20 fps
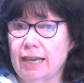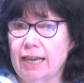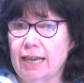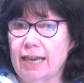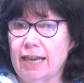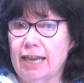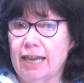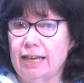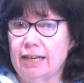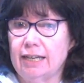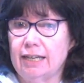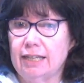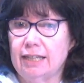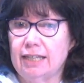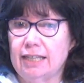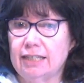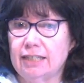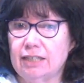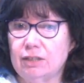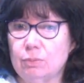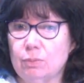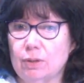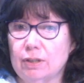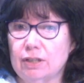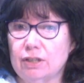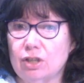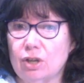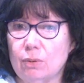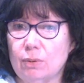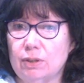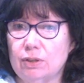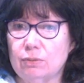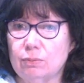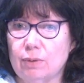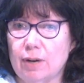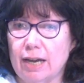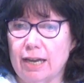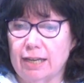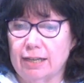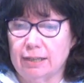And this is one that's always
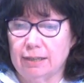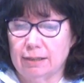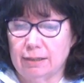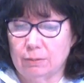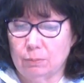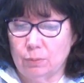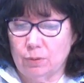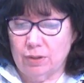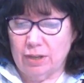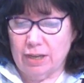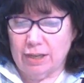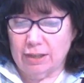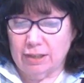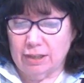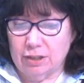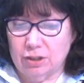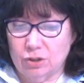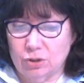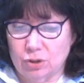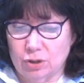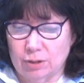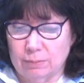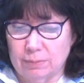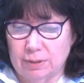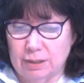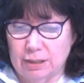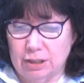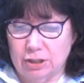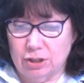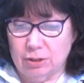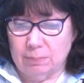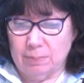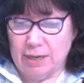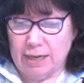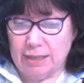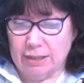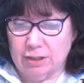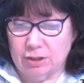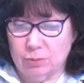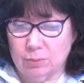read without the circumcision
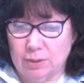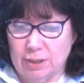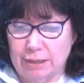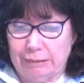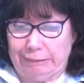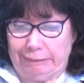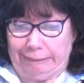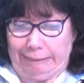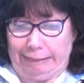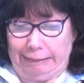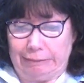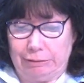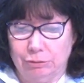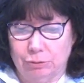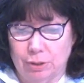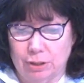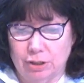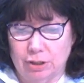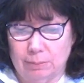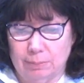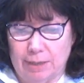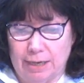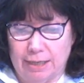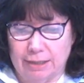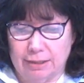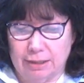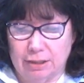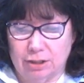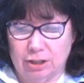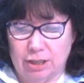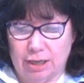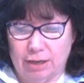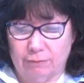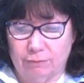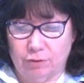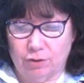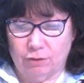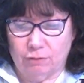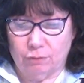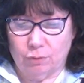passage, without the castration passage,
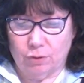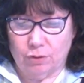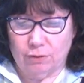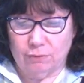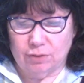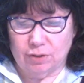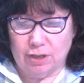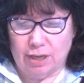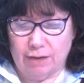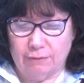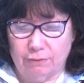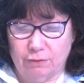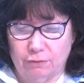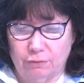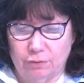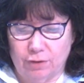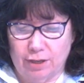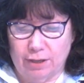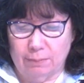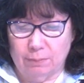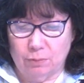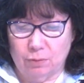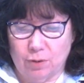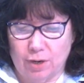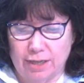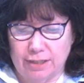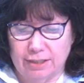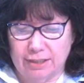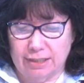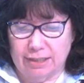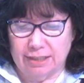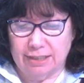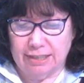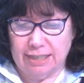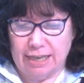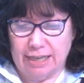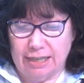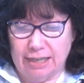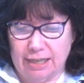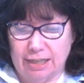for the 4th of July. For freedom, Christ has
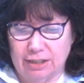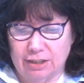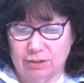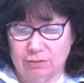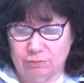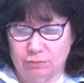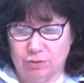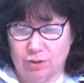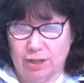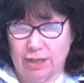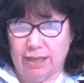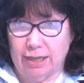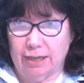set us free.